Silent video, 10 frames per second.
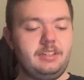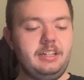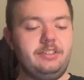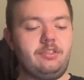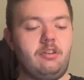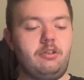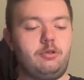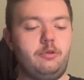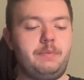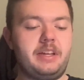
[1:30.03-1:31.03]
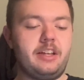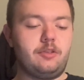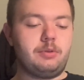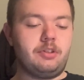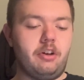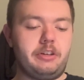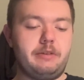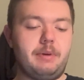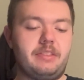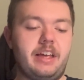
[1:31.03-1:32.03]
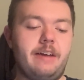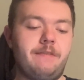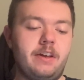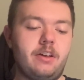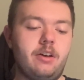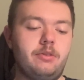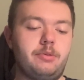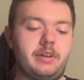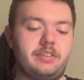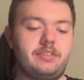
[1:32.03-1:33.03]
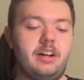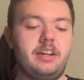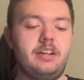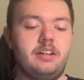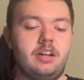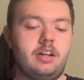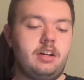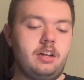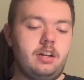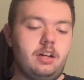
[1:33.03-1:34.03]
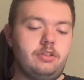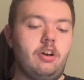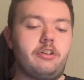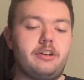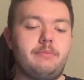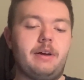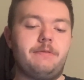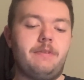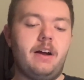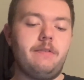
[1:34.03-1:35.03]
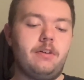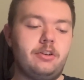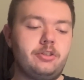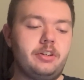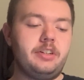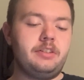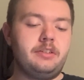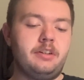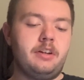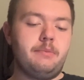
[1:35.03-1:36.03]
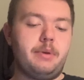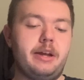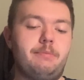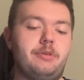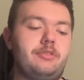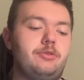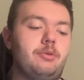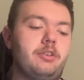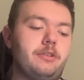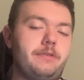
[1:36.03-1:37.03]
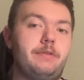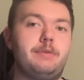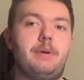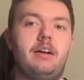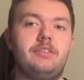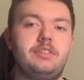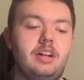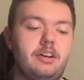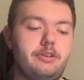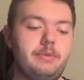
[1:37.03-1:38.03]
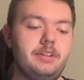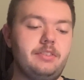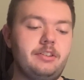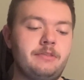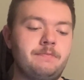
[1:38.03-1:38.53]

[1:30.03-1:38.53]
This article begins with talking about the FAO doing a study, talking about 500 papers and 250 policy documents.